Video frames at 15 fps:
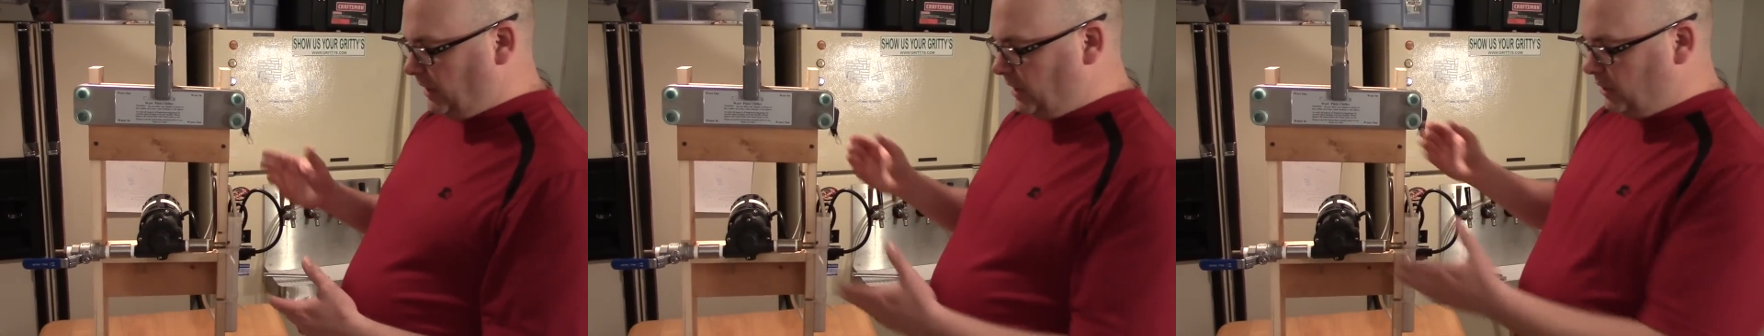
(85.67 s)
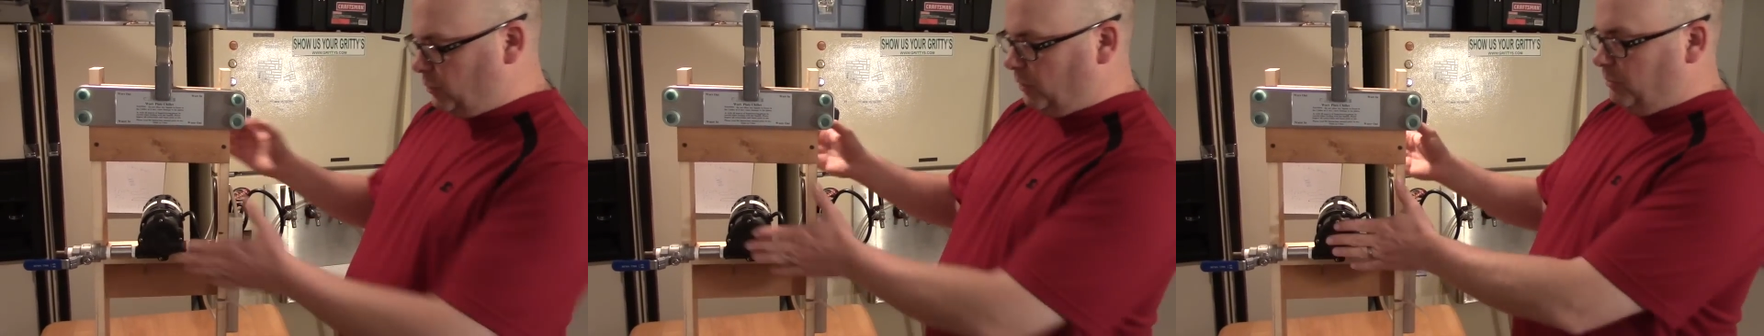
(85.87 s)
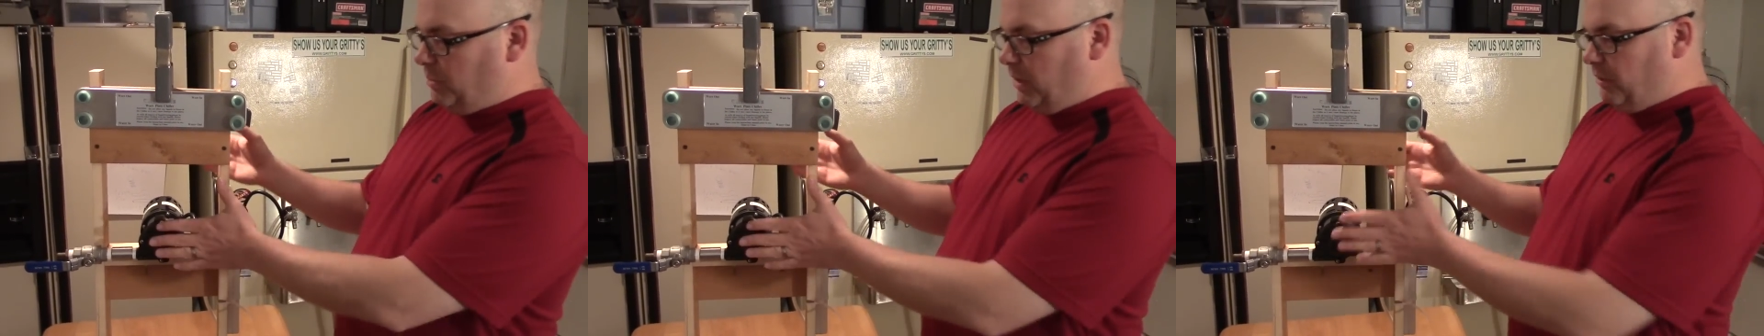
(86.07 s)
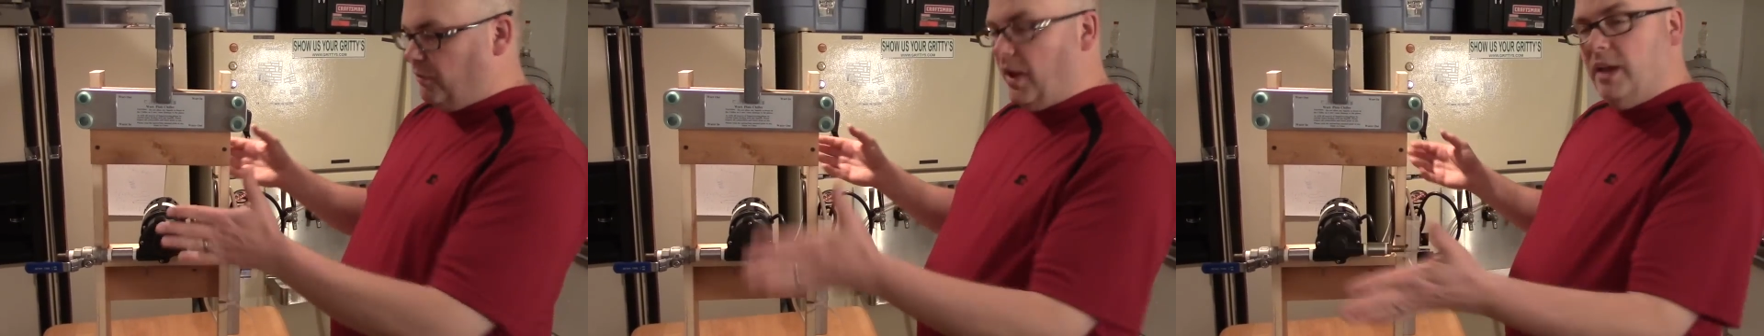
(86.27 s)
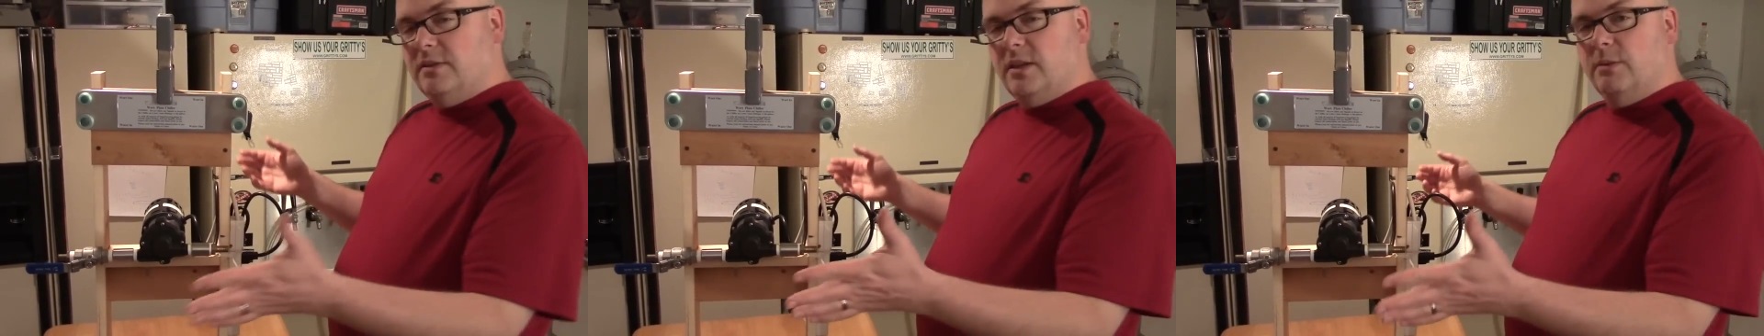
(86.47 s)
this would be
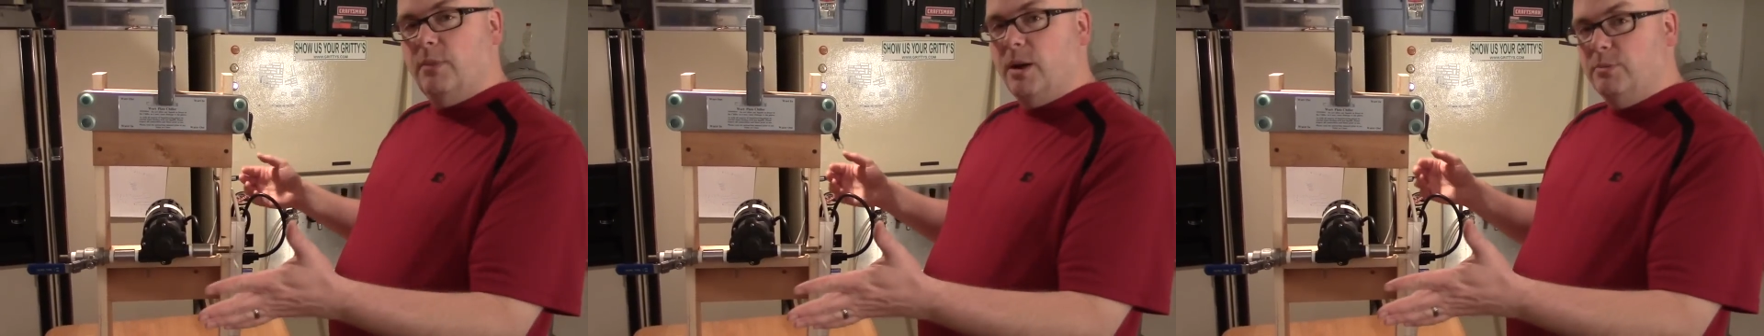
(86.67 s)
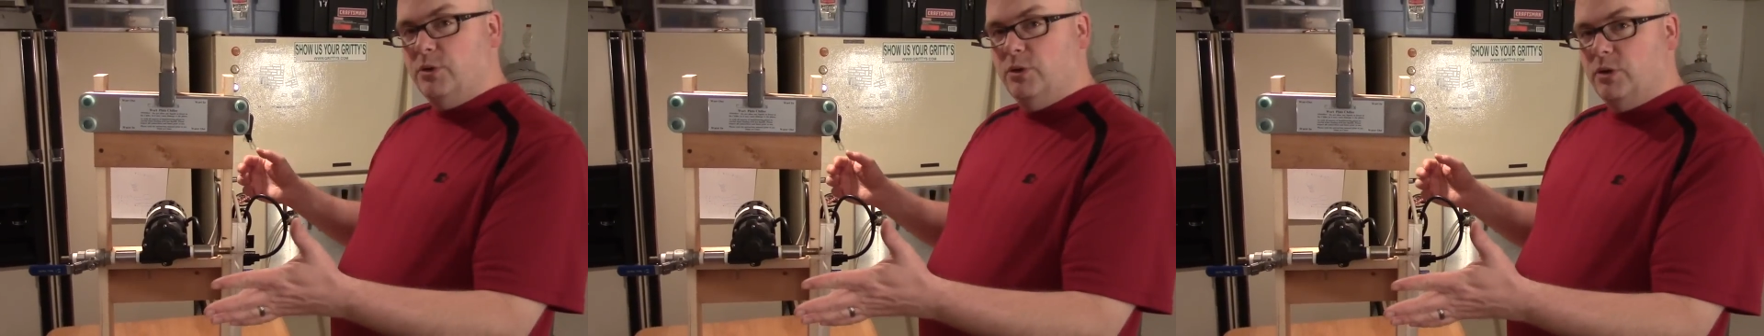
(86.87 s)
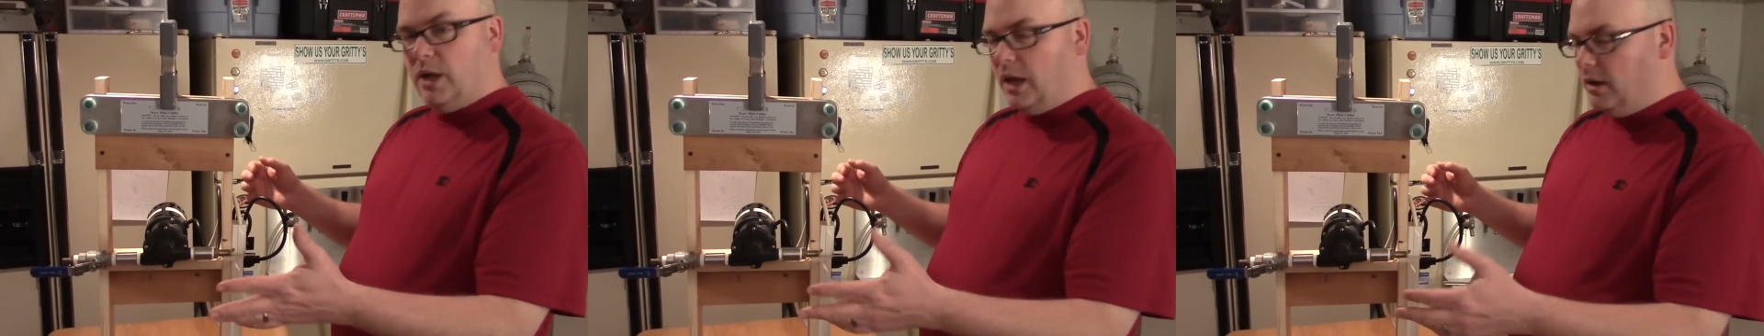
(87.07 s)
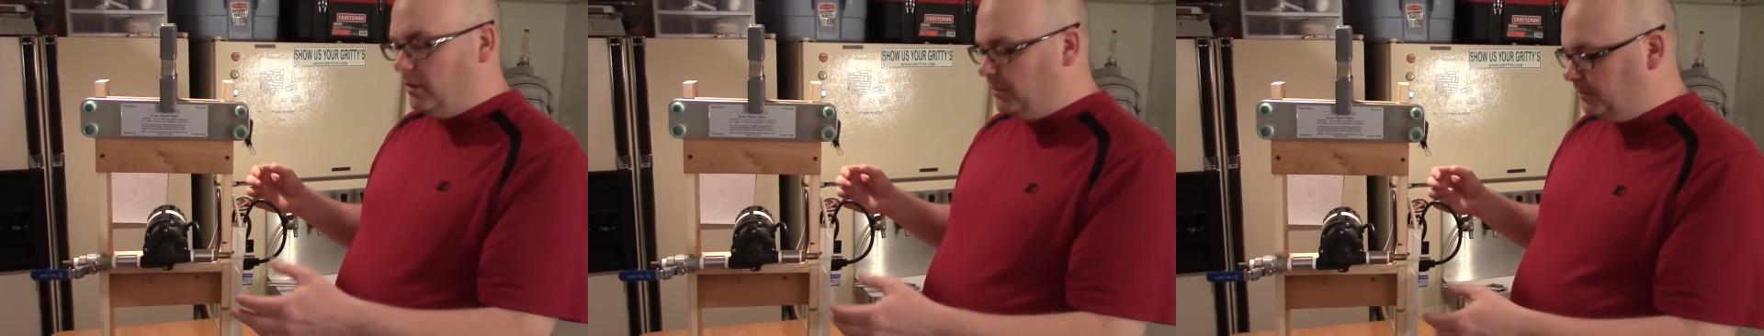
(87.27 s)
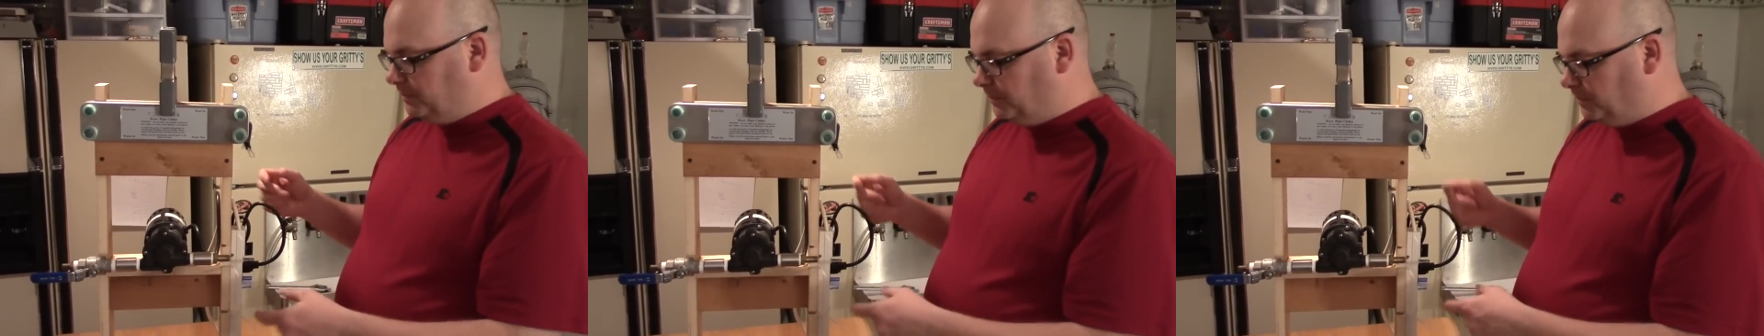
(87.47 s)
facing my brew kettle,